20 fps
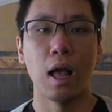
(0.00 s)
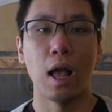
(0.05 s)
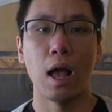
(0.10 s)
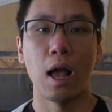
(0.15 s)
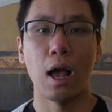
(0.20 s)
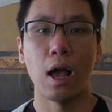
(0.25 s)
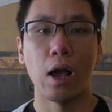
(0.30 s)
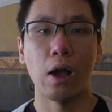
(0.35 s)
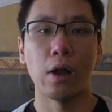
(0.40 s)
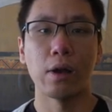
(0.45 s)

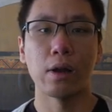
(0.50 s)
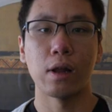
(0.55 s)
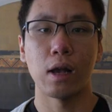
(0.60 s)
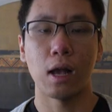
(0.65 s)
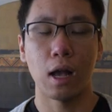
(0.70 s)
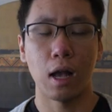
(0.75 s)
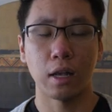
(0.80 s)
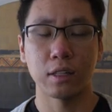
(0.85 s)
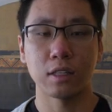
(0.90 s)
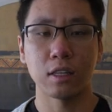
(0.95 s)
And
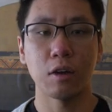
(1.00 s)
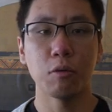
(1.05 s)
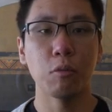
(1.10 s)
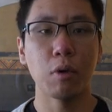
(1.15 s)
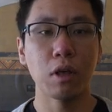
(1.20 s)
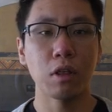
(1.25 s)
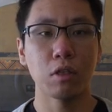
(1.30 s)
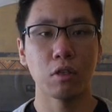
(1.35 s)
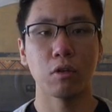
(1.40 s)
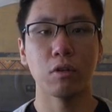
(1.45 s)
as I
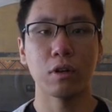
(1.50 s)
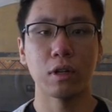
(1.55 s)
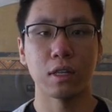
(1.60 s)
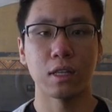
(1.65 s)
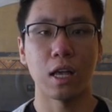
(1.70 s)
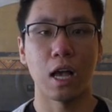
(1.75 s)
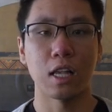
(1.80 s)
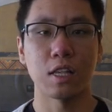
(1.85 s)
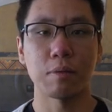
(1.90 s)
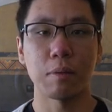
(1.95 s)
went through the
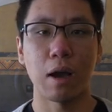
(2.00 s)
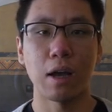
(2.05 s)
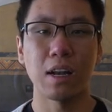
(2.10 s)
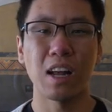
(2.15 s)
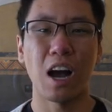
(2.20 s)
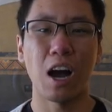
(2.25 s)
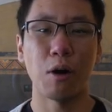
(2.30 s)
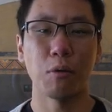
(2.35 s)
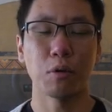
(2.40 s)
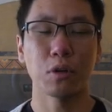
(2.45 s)
test
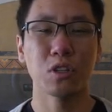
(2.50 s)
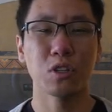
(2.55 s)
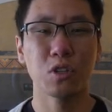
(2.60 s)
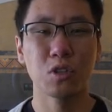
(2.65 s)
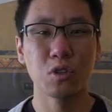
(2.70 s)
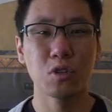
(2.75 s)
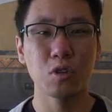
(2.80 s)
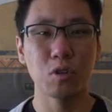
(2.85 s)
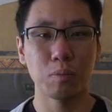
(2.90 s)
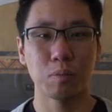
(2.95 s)
mine, I was
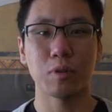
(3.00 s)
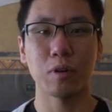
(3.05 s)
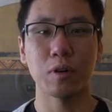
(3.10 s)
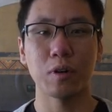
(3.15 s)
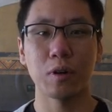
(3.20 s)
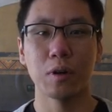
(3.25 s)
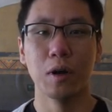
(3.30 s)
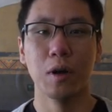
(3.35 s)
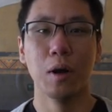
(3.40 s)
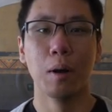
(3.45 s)

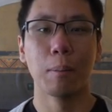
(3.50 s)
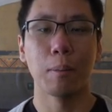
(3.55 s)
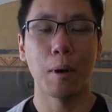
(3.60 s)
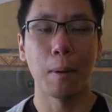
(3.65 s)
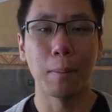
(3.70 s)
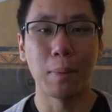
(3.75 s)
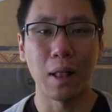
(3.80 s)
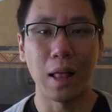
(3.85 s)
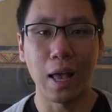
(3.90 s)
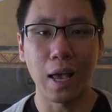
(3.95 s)
super
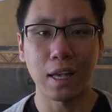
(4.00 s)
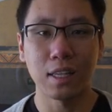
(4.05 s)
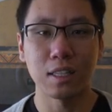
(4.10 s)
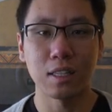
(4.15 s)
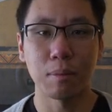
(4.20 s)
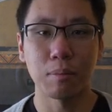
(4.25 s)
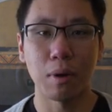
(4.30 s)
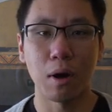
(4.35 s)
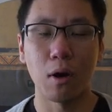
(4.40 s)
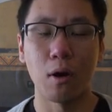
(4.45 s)

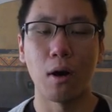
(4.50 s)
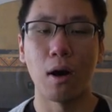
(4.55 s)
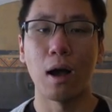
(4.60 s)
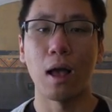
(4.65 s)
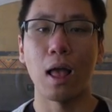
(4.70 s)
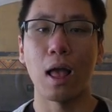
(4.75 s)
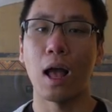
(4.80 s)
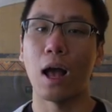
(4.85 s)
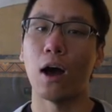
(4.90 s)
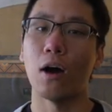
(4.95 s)
perplexed about
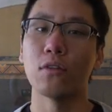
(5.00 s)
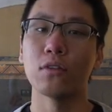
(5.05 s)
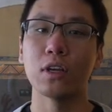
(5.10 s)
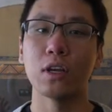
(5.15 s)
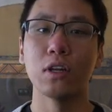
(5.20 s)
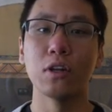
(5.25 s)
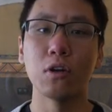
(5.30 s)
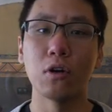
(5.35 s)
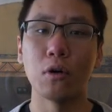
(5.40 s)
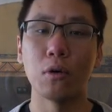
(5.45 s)
how
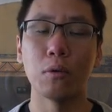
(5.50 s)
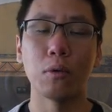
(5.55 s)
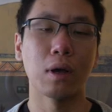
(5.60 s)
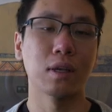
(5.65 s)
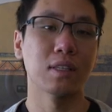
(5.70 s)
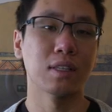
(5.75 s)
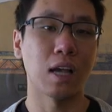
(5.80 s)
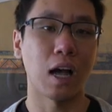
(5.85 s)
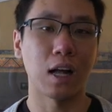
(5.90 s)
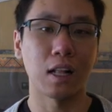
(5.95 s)
they know
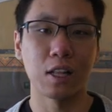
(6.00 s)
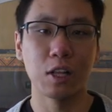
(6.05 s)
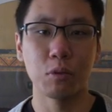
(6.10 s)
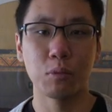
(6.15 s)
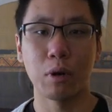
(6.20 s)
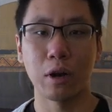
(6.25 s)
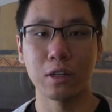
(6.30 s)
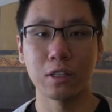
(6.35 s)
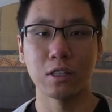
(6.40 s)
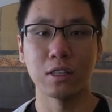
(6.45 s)
exactly
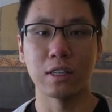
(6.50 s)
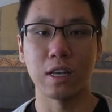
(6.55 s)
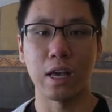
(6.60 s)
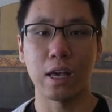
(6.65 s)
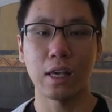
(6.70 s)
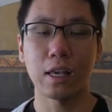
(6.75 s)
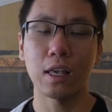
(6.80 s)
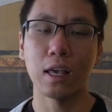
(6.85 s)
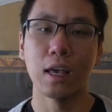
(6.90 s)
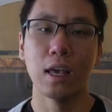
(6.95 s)
where to
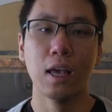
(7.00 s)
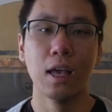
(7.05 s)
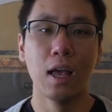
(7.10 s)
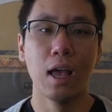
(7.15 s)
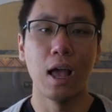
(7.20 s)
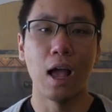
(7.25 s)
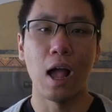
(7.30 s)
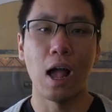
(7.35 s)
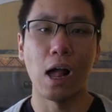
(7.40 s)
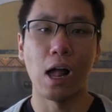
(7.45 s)
dig
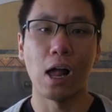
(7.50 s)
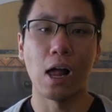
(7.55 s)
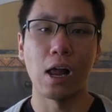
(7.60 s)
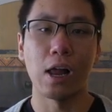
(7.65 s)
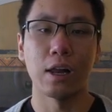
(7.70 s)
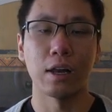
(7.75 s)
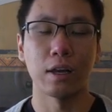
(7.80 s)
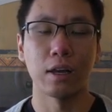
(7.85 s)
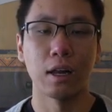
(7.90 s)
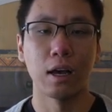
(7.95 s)

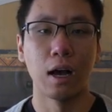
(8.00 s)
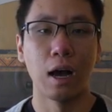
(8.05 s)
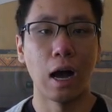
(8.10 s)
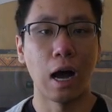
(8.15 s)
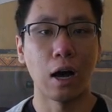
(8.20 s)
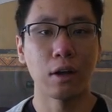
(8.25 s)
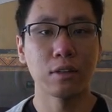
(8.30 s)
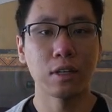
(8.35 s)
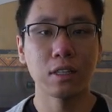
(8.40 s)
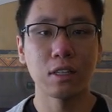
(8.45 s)
and
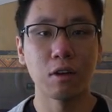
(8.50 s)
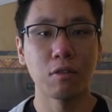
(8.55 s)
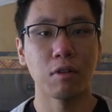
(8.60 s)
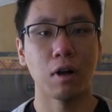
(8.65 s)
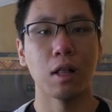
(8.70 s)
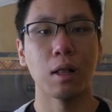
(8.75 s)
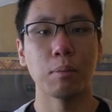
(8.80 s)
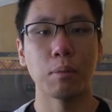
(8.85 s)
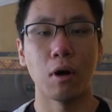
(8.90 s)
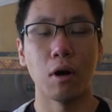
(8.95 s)
how they
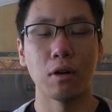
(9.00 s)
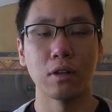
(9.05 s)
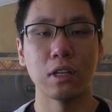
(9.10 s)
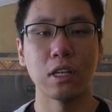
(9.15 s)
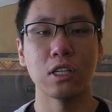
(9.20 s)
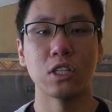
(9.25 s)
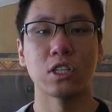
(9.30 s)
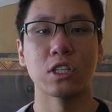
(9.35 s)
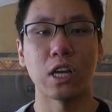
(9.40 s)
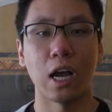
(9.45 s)
develop all
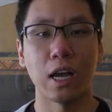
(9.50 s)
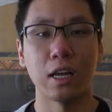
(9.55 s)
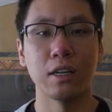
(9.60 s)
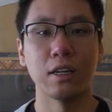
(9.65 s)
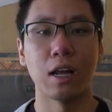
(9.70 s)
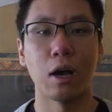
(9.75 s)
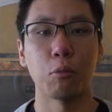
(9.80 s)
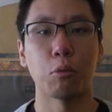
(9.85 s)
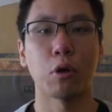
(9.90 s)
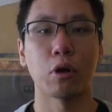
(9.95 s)
these
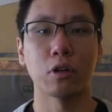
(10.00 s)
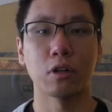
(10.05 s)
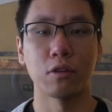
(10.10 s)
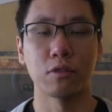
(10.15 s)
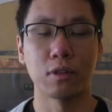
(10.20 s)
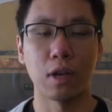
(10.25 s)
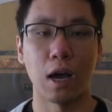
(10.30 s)
giant network of